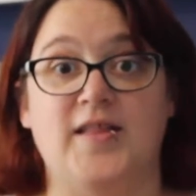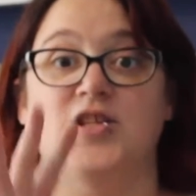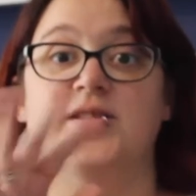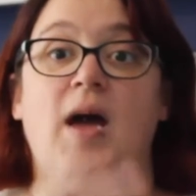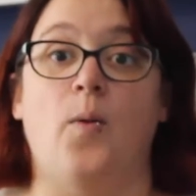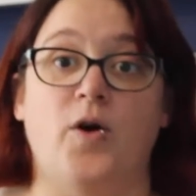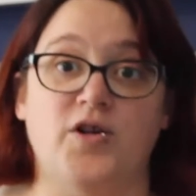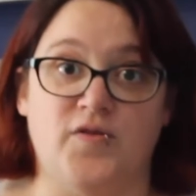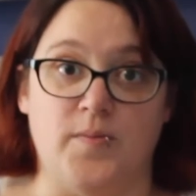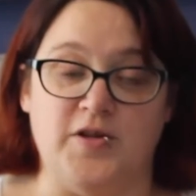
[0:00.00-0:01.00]
They just get
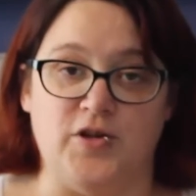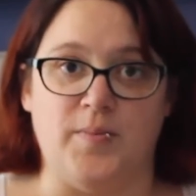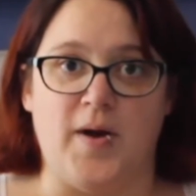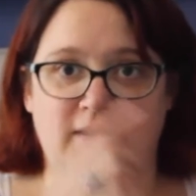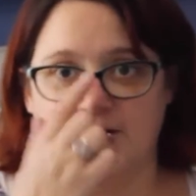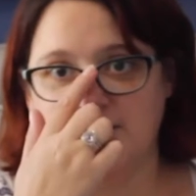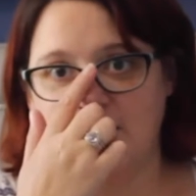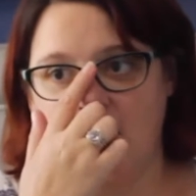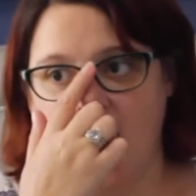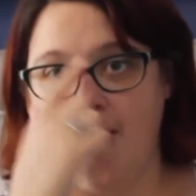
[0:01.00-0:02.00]
worse for me during
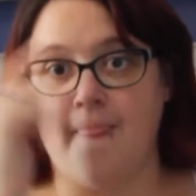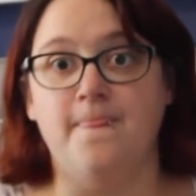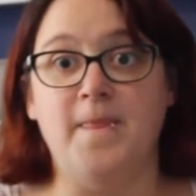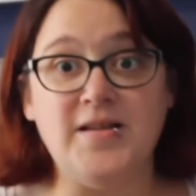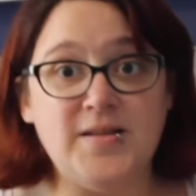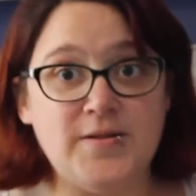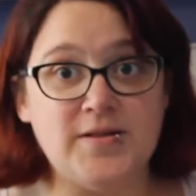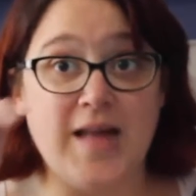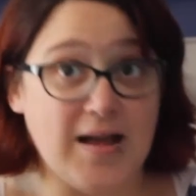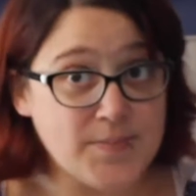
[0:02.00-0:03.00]
pregnancy. This
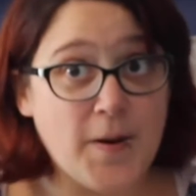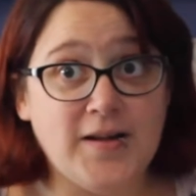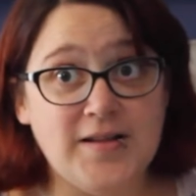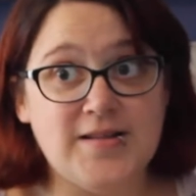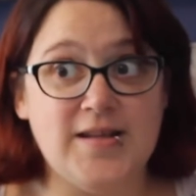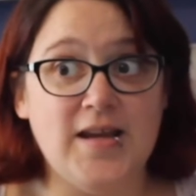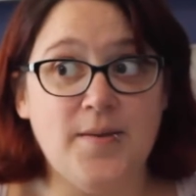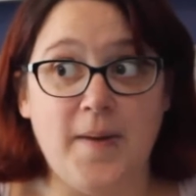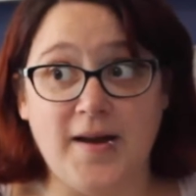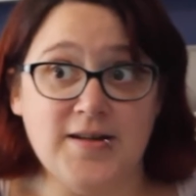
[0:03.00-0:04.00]
last
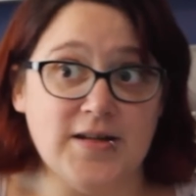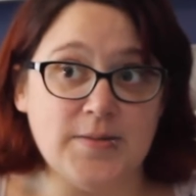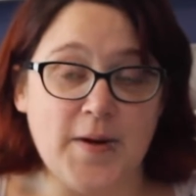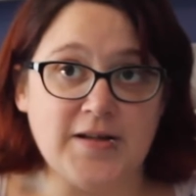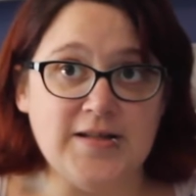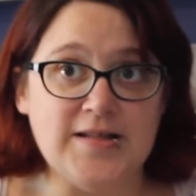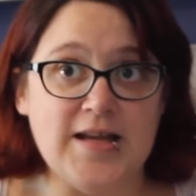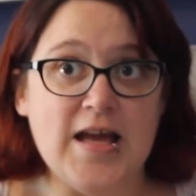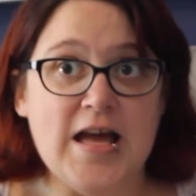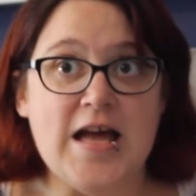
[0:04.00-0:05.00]
pregnancy, Benedict's
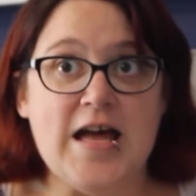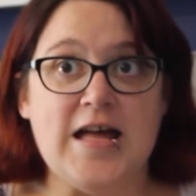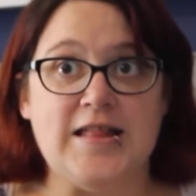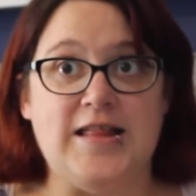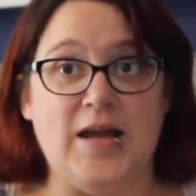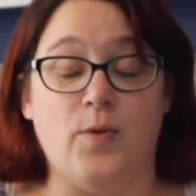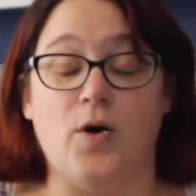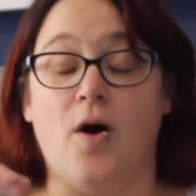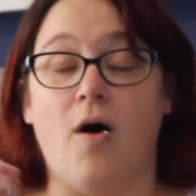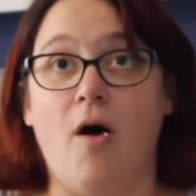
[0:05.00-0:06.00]
pregnancy, they
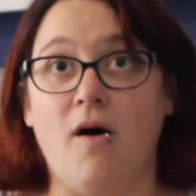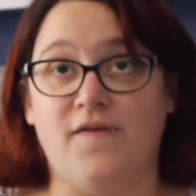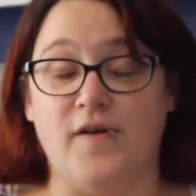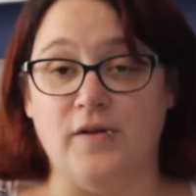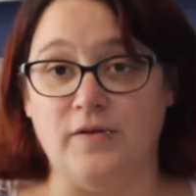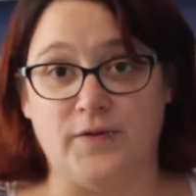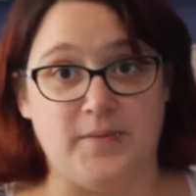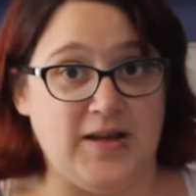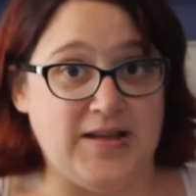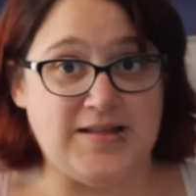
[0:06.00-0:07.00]
were awful from
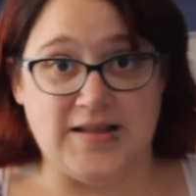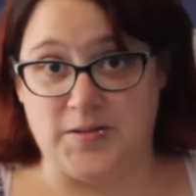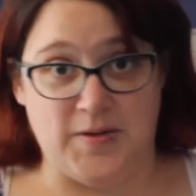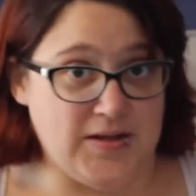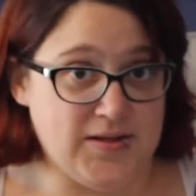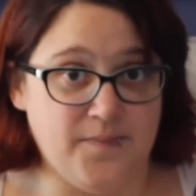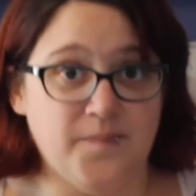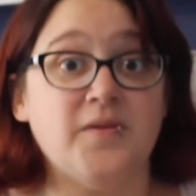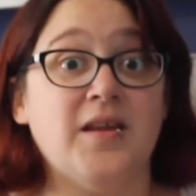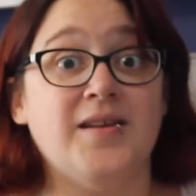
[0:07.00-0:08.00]
like 6 weeks.
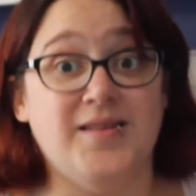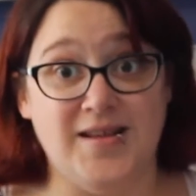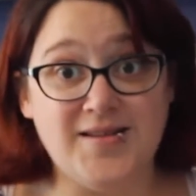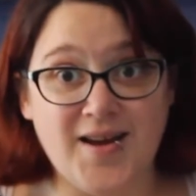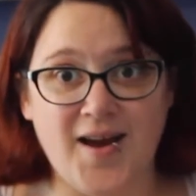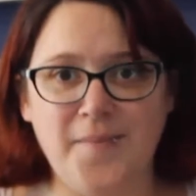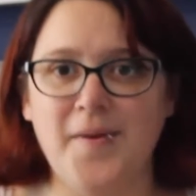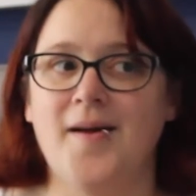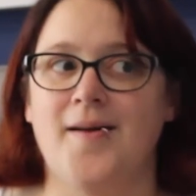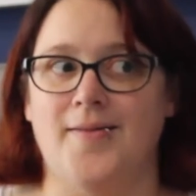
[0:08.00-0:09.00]
This time,
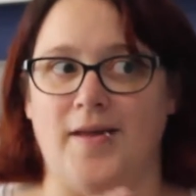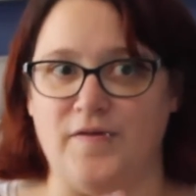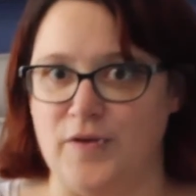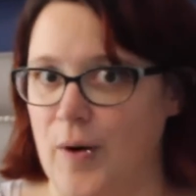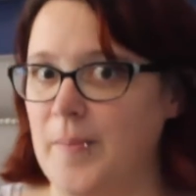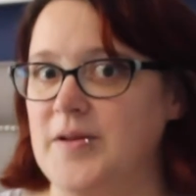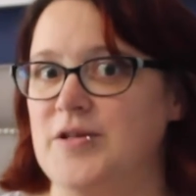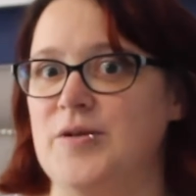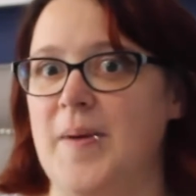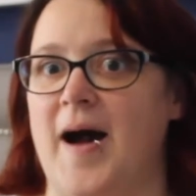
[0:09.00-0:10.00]
they've not been
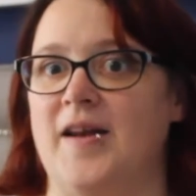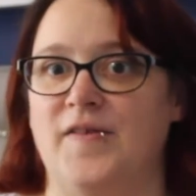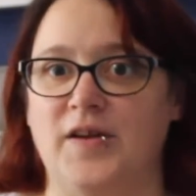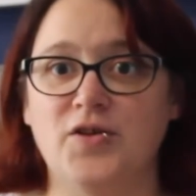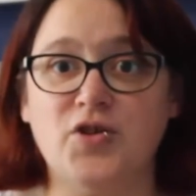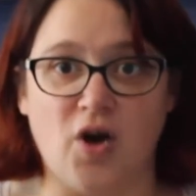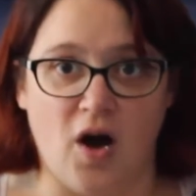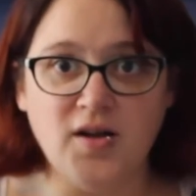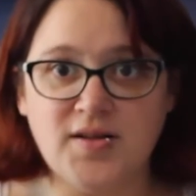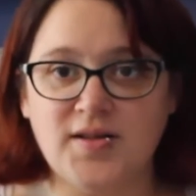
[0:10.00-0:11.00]
too bad. Fingers
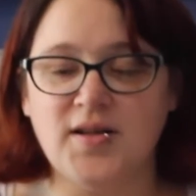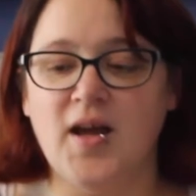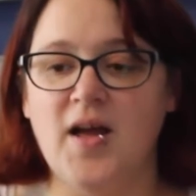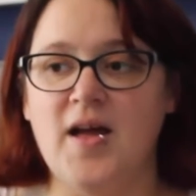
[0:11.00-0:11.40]
crossed.